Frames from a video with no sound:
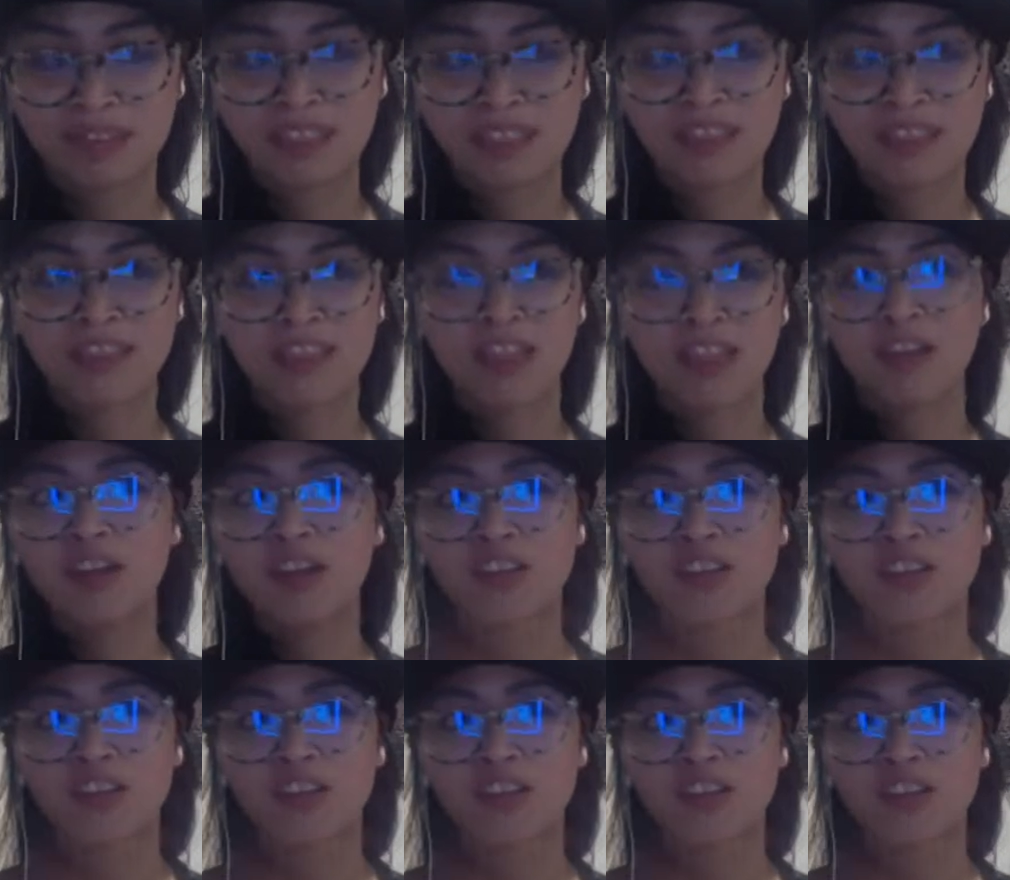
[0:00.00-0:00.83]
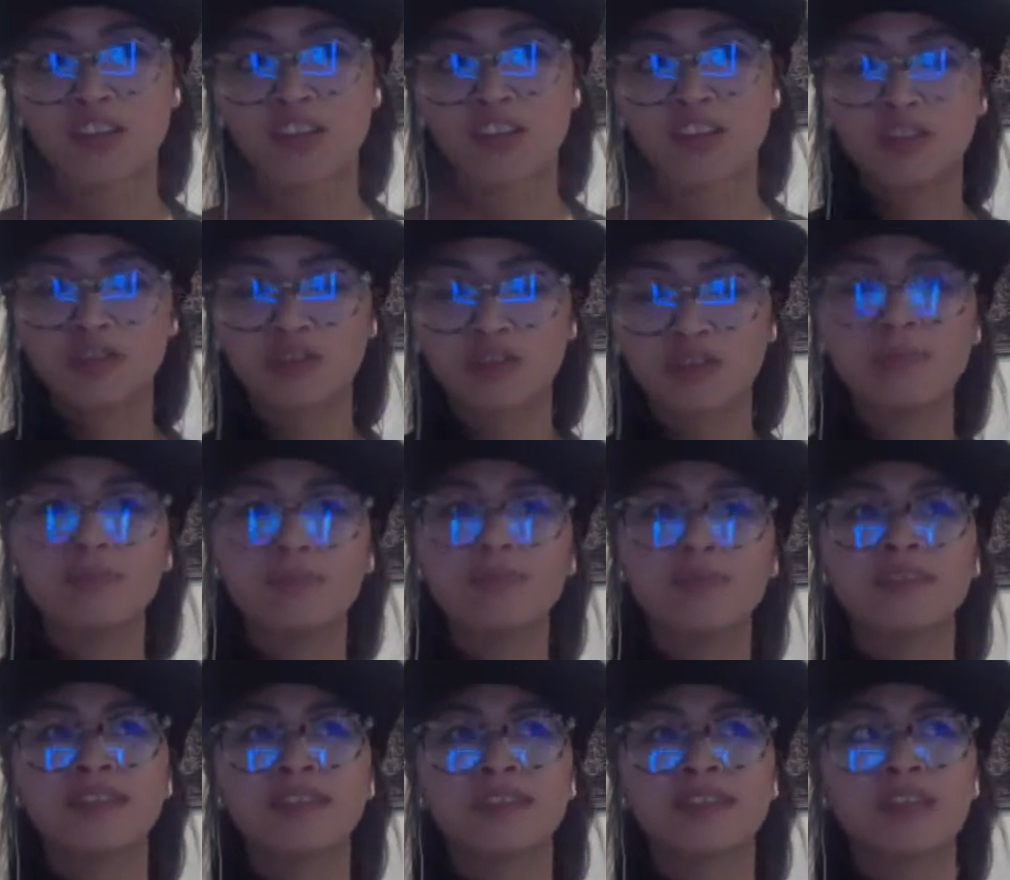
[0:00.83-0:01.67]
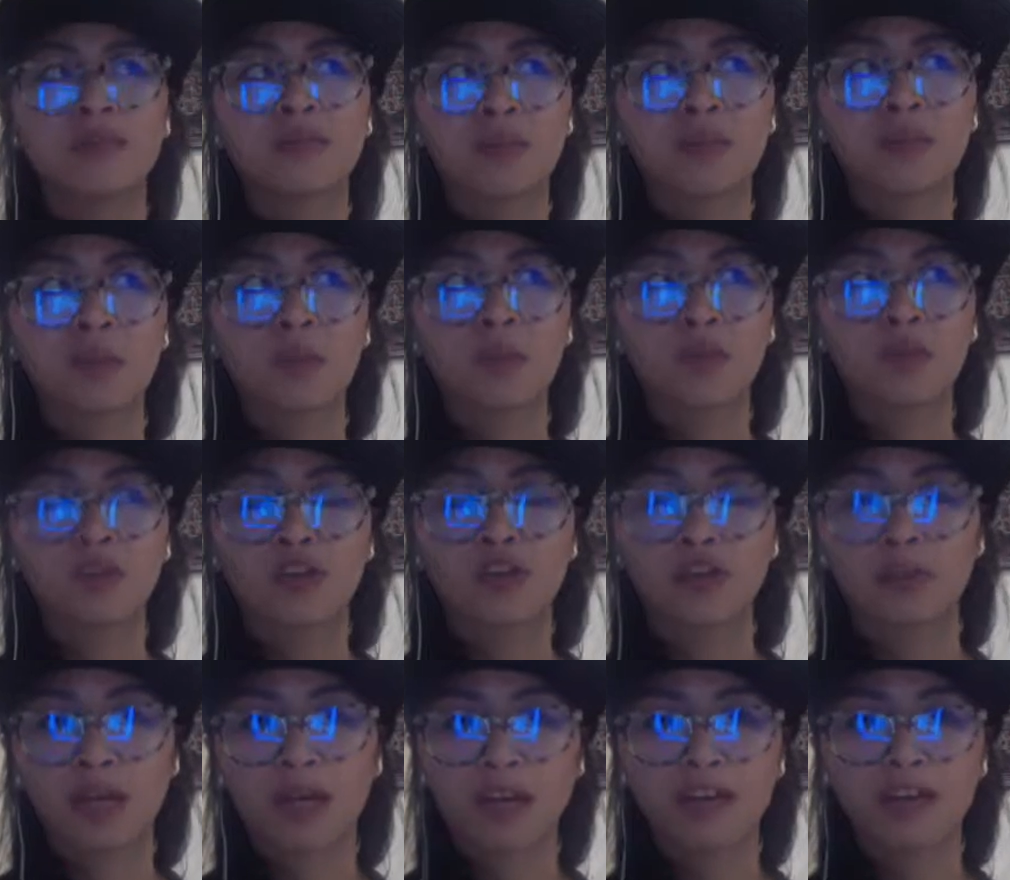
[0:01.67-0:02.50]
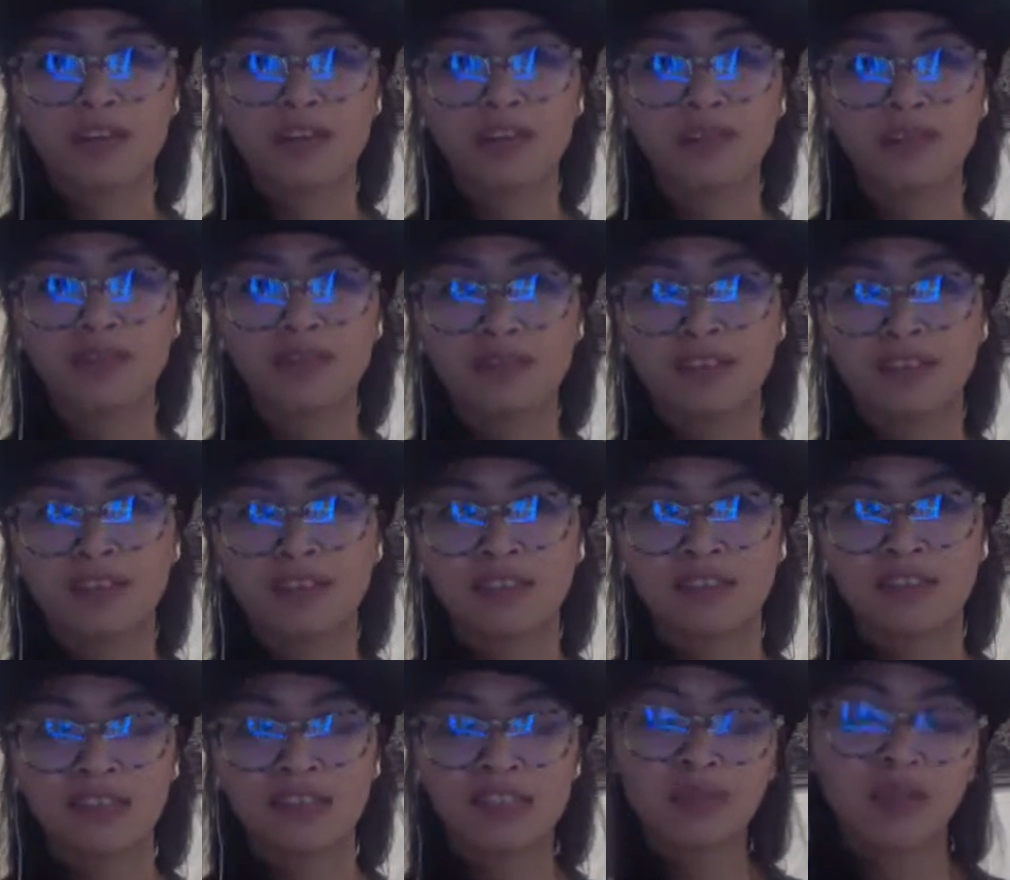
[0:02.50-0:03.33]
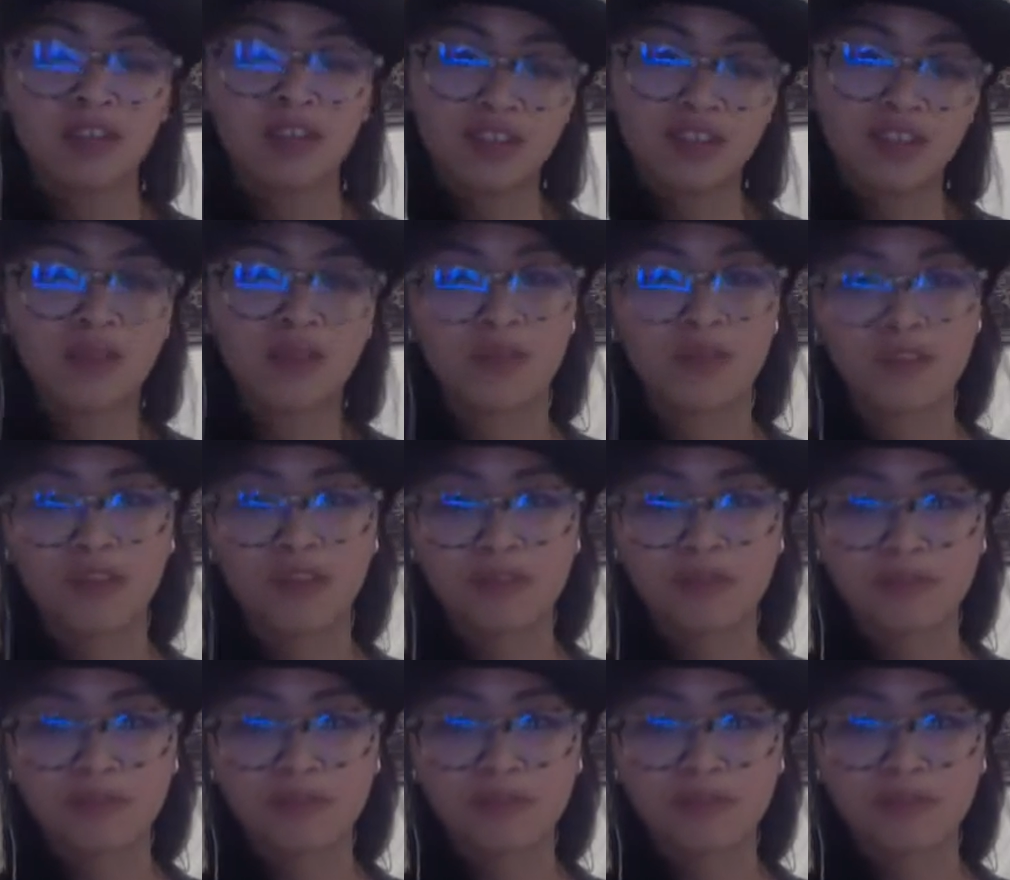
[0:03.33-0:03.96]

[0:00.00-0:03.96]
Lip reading: It's like if you're not in the room and people talk about you, that's what you're known for.